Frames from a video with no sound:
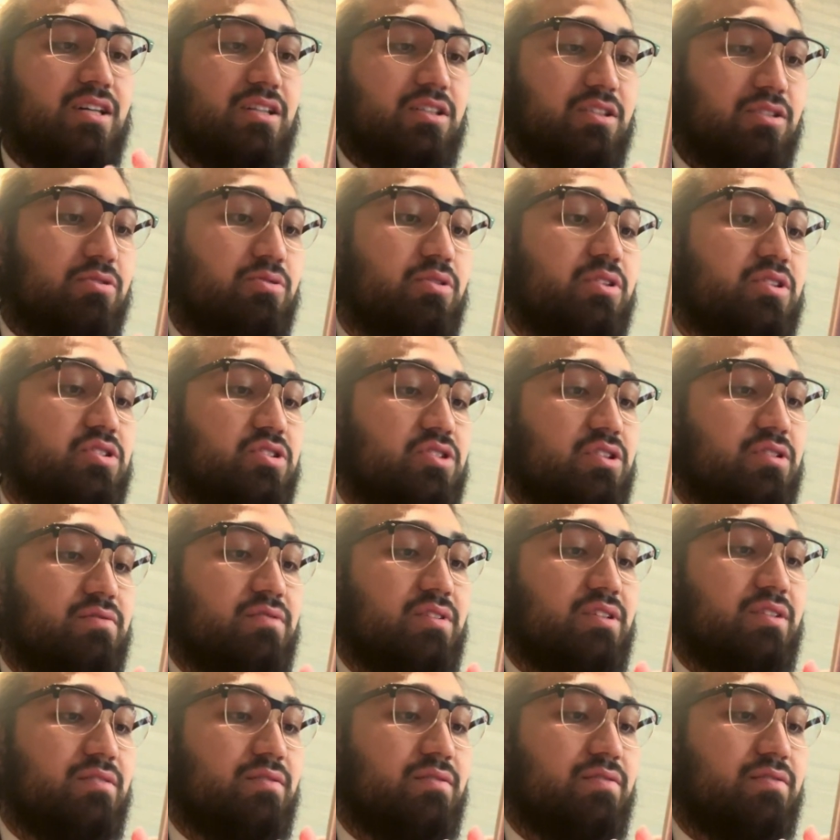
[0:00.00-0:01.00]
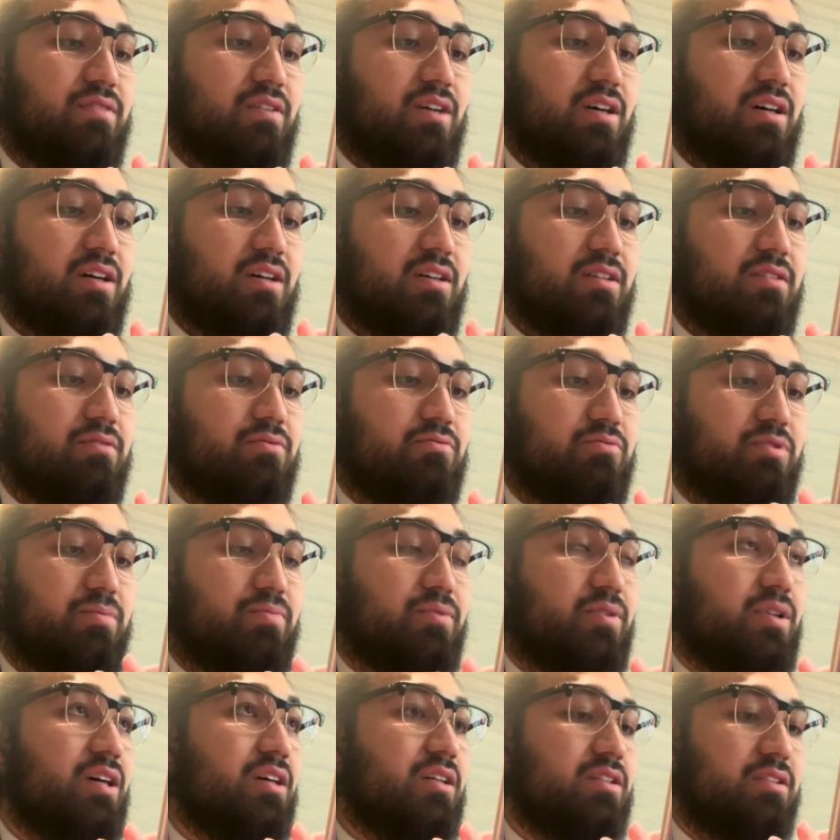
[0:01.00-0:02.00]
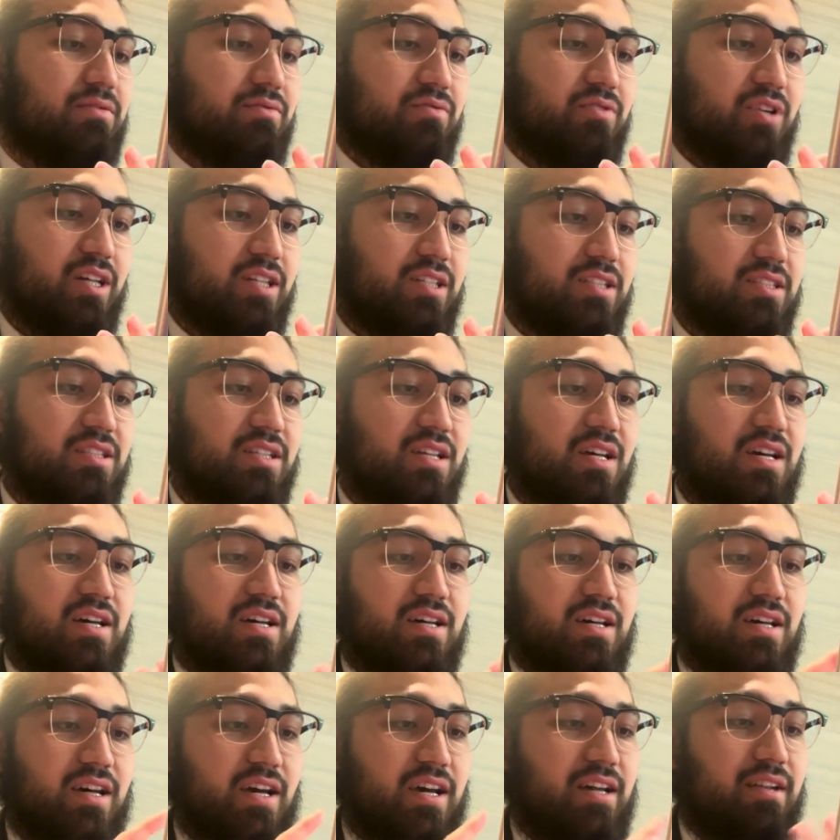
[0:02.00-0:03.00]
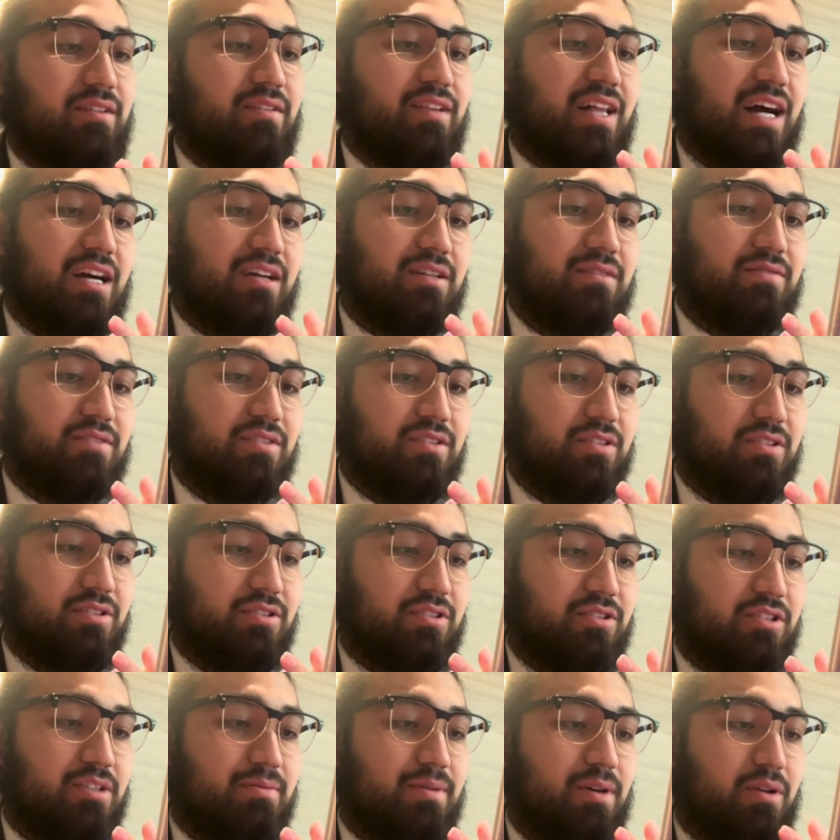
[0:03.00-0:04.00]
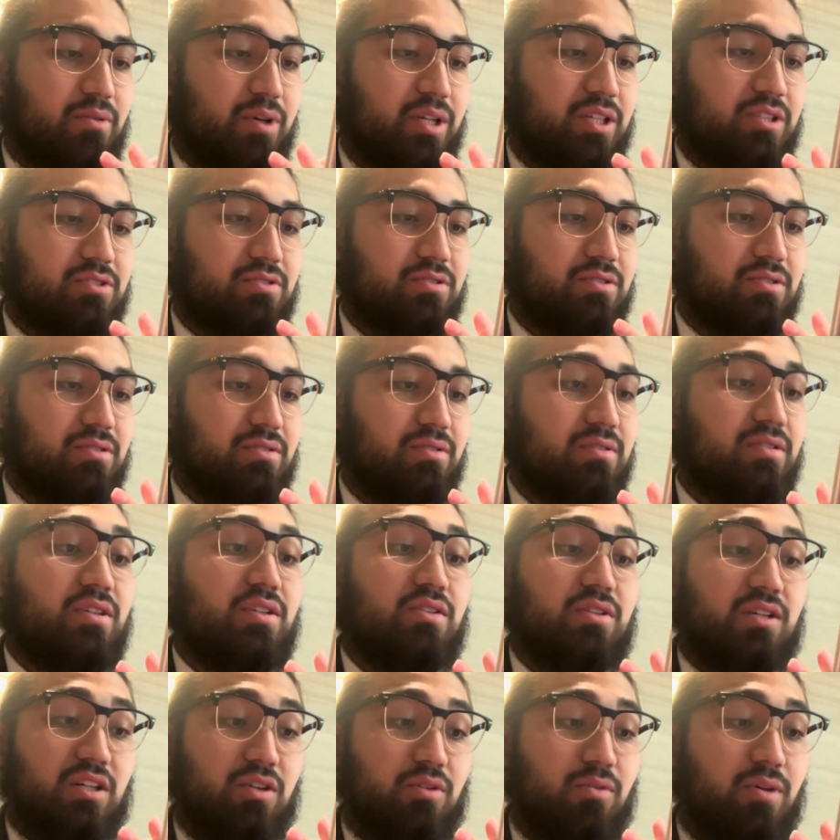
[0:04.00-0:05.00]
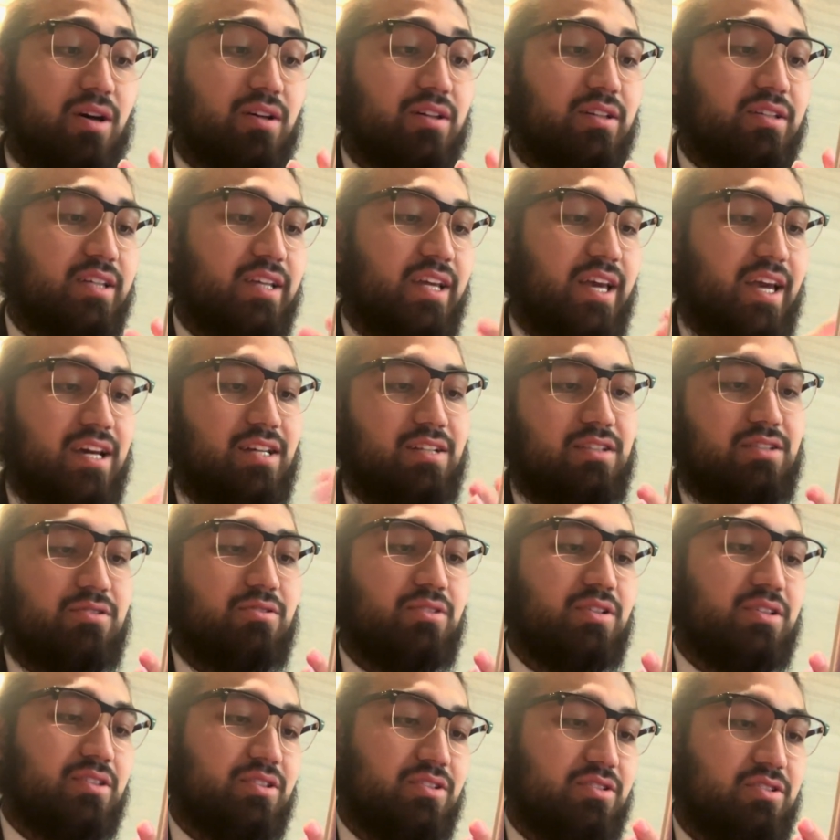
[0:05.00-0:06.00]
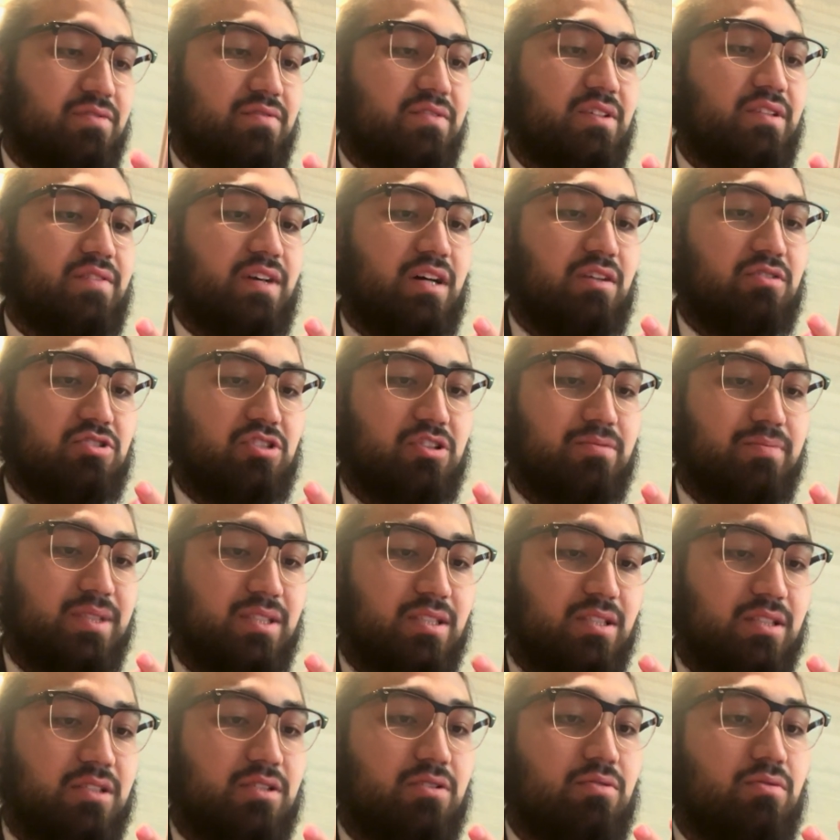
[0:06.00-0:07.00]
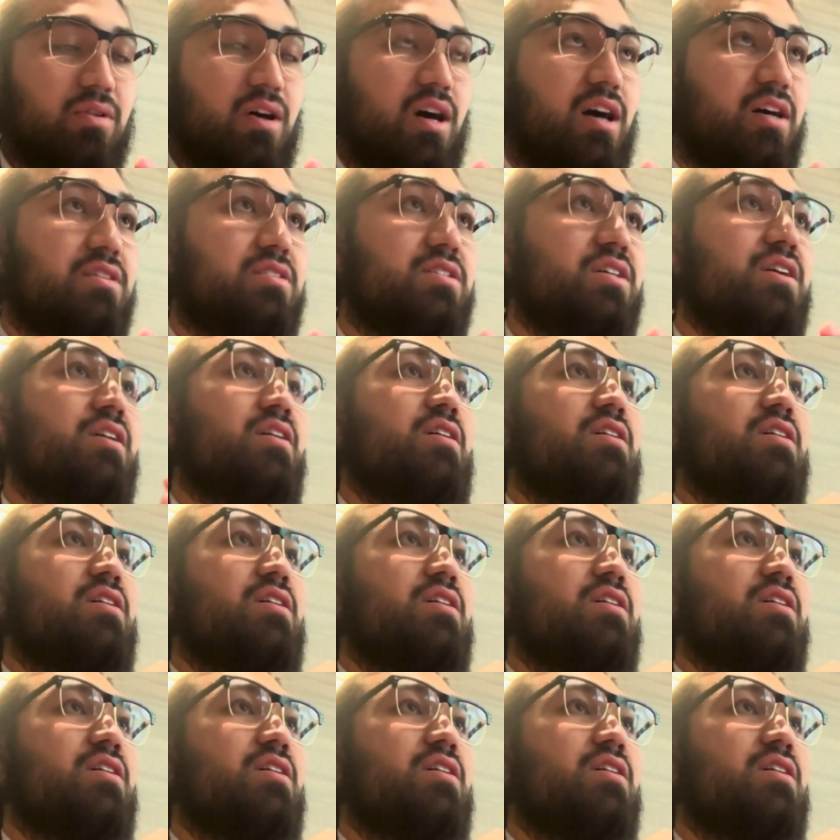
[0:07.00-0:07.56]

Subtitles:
too conservative on reproductive rights, and a lack of concern about racial equality, and too conservative LGBTQ laws.